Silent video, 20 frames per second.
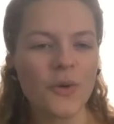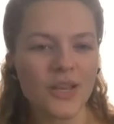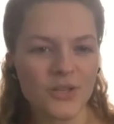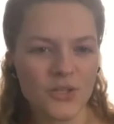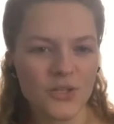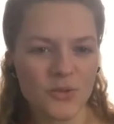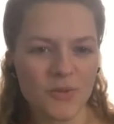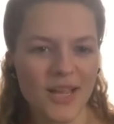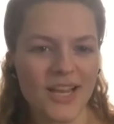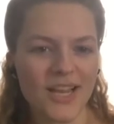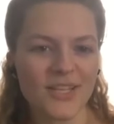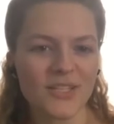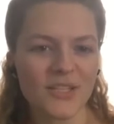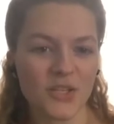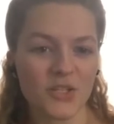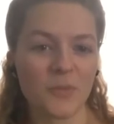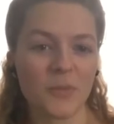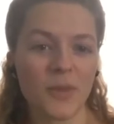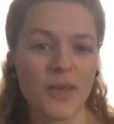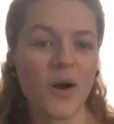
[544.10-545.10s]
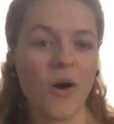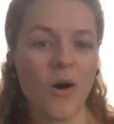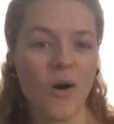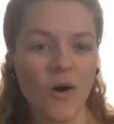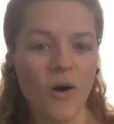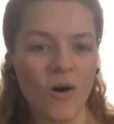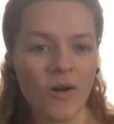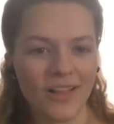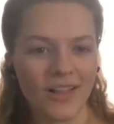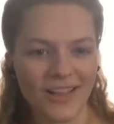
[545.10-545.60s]
instrument in such a big
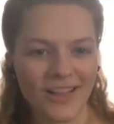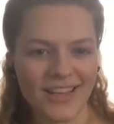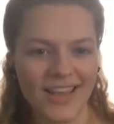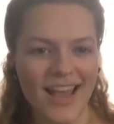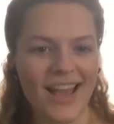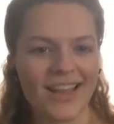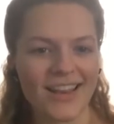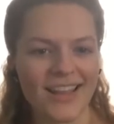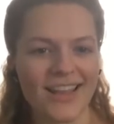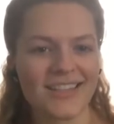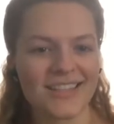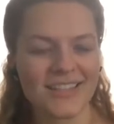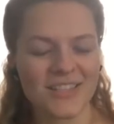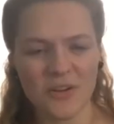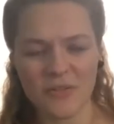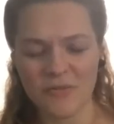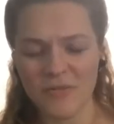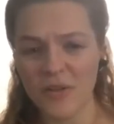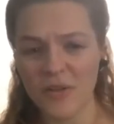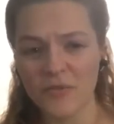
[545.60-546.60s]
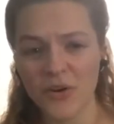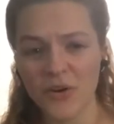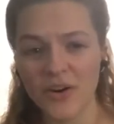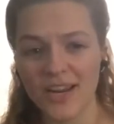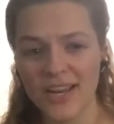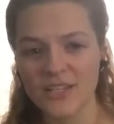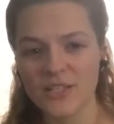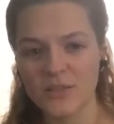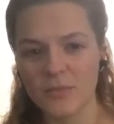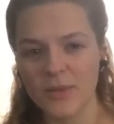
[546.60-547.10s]
hall, and yet it still felt
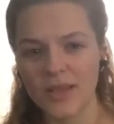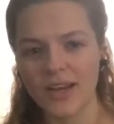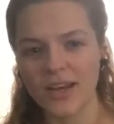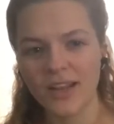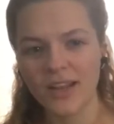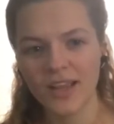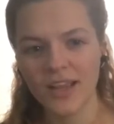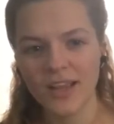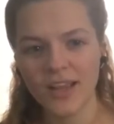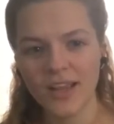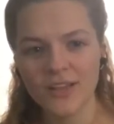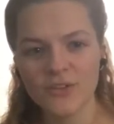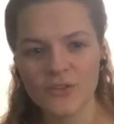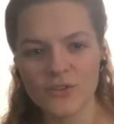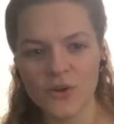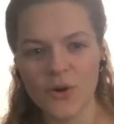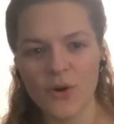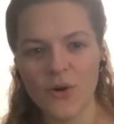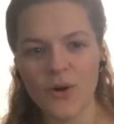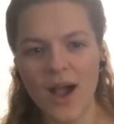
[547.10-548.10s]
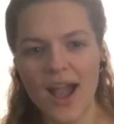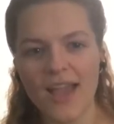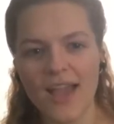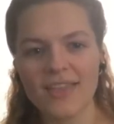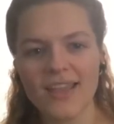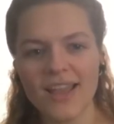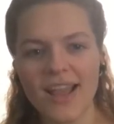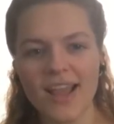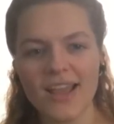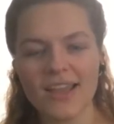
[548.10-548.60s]
very intimate. So I
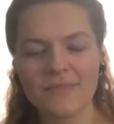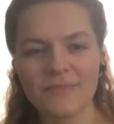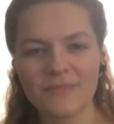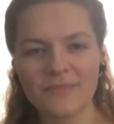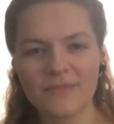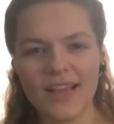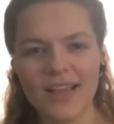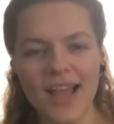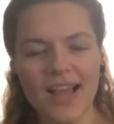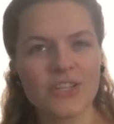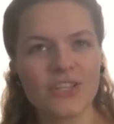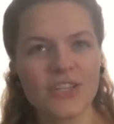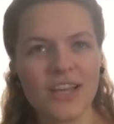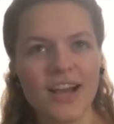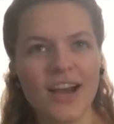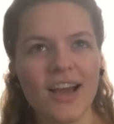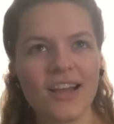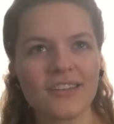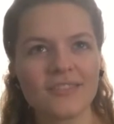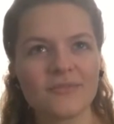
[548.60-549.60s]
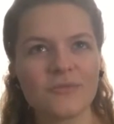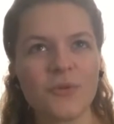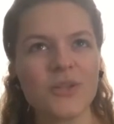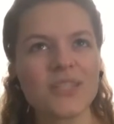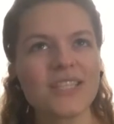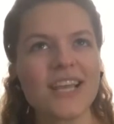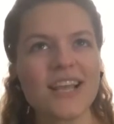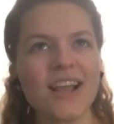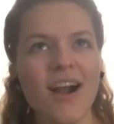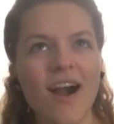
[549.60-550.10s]
think I actually got,
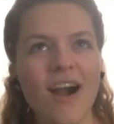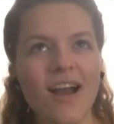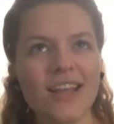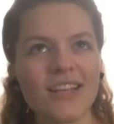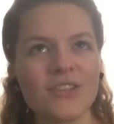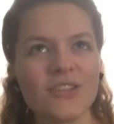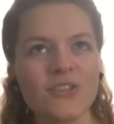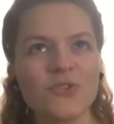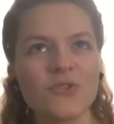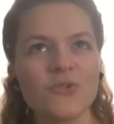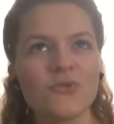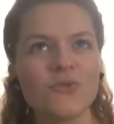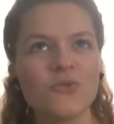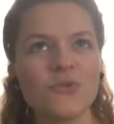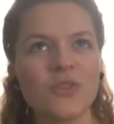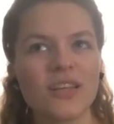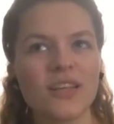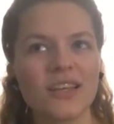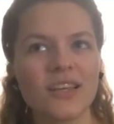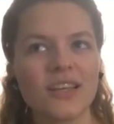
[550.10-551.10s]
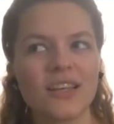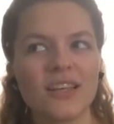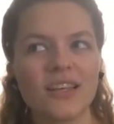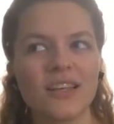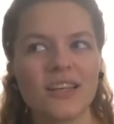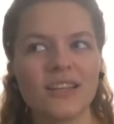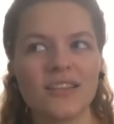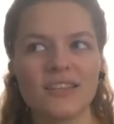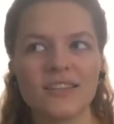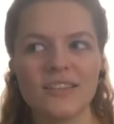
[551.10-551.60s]
once I got into
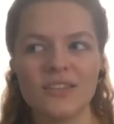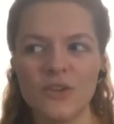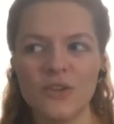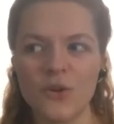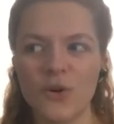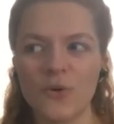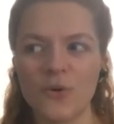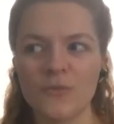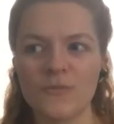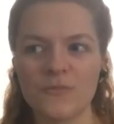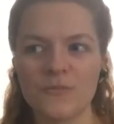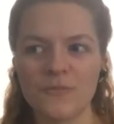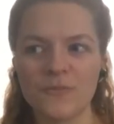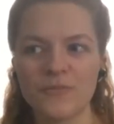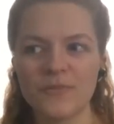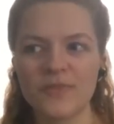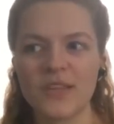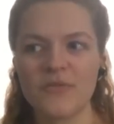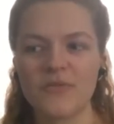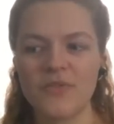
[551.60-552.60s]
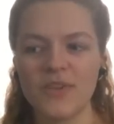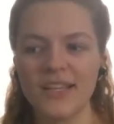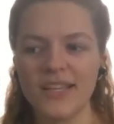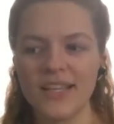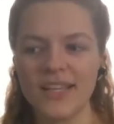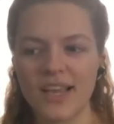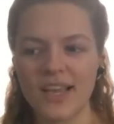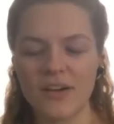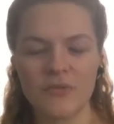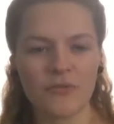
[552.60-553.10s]
the, you know, the
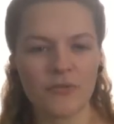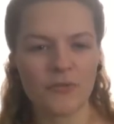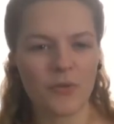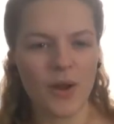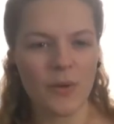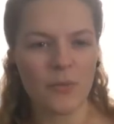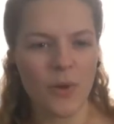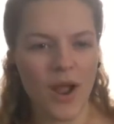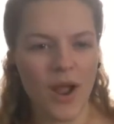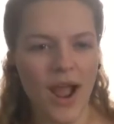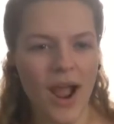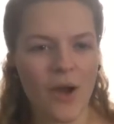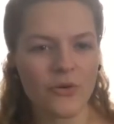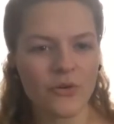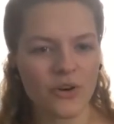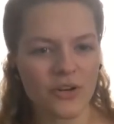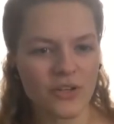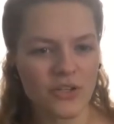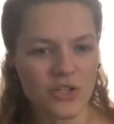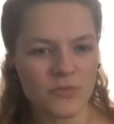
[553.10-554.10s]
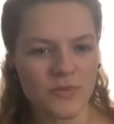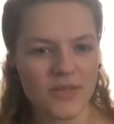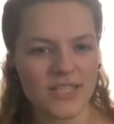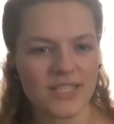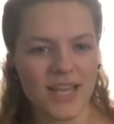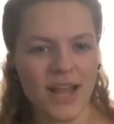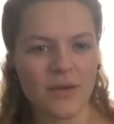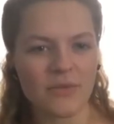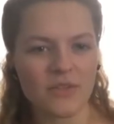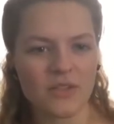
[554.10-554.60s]
feeling of how your instrument
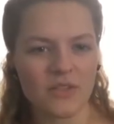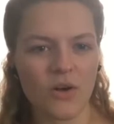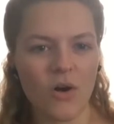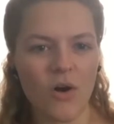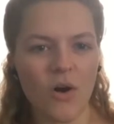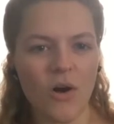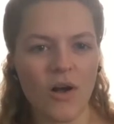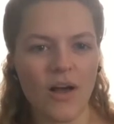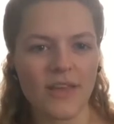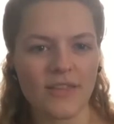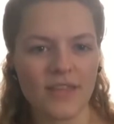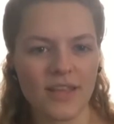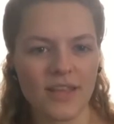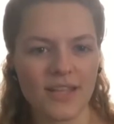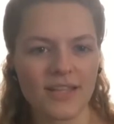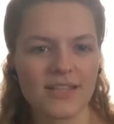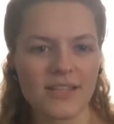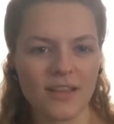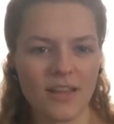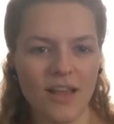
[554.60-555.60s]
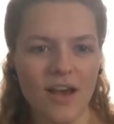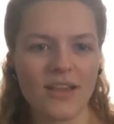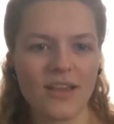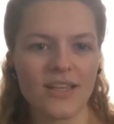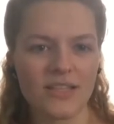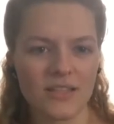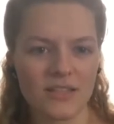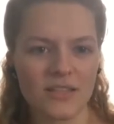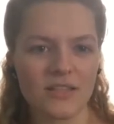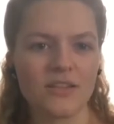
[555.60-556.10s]
sounds in the hall, I think it's a lot
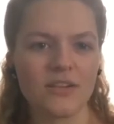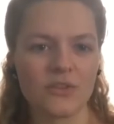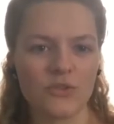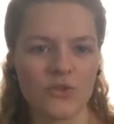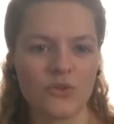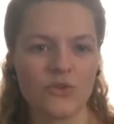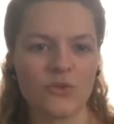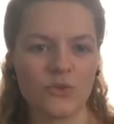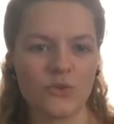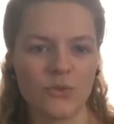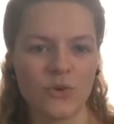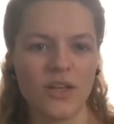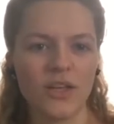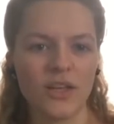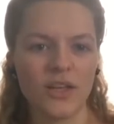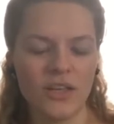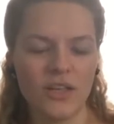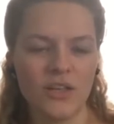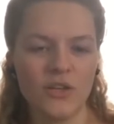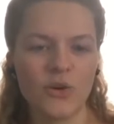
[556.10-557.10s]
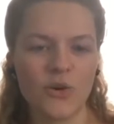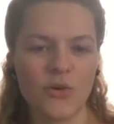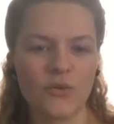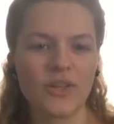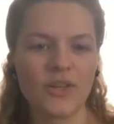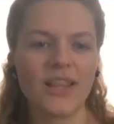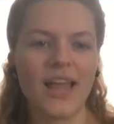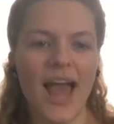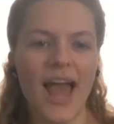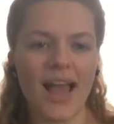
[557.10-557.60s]
easier to, you know,
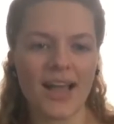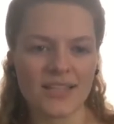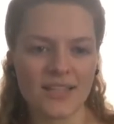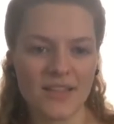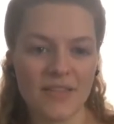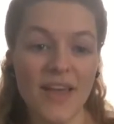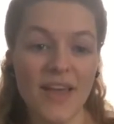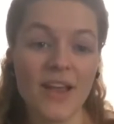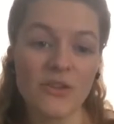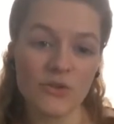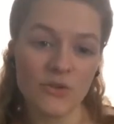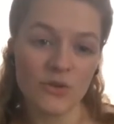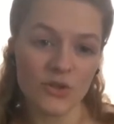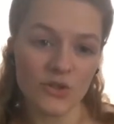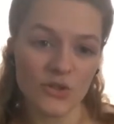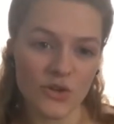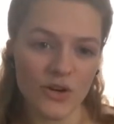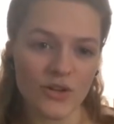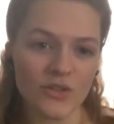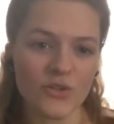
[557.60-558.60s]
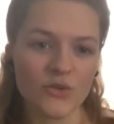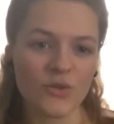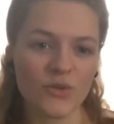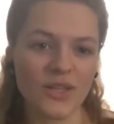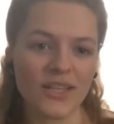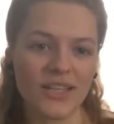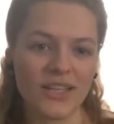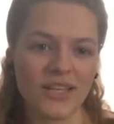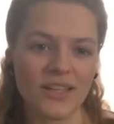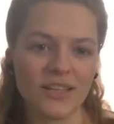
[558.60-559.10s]
relax, and then you can start to
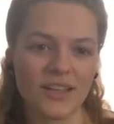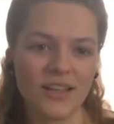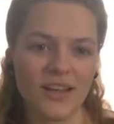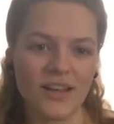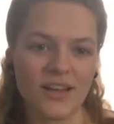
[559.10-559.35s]
really